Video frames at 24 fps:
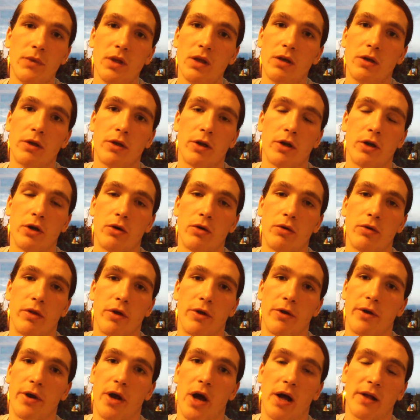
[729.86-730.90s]
you know,
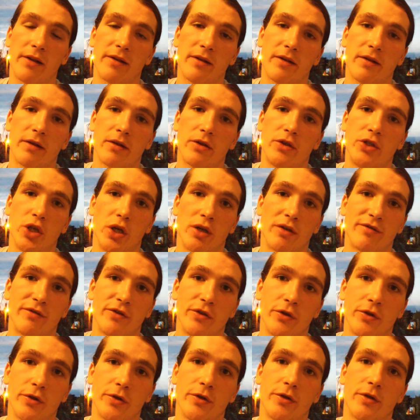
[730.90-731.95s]
they're not junk
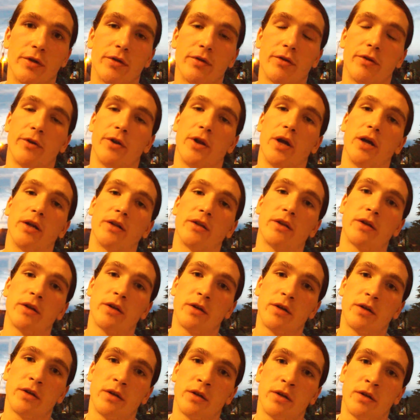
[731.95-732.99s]
food, they're not
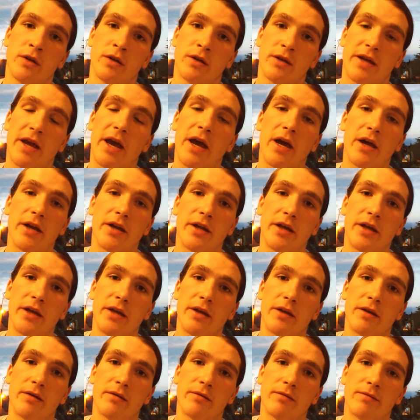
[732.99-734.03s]

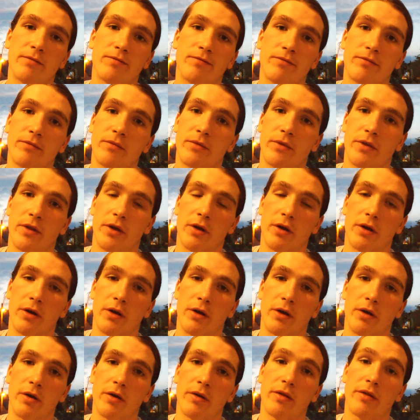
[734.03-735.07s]
candy,
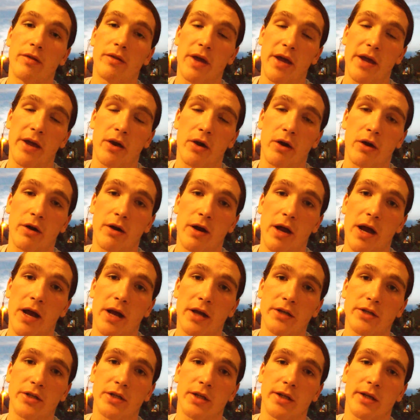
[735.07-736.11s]
they are
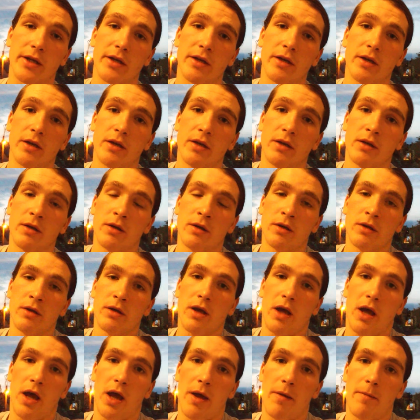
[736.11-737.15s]
actually
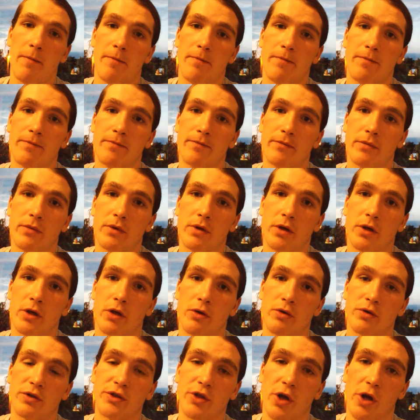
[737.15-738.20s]
you
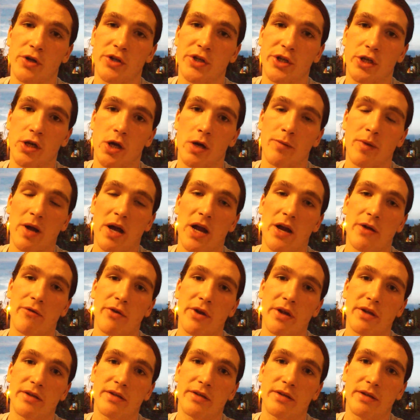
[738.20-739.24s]
know, starchy
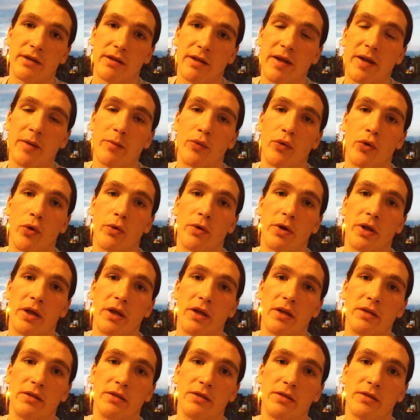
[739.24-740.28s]
carbohydrates, lean
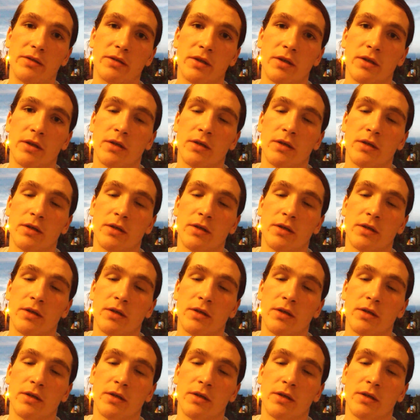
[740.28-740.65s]
proteins,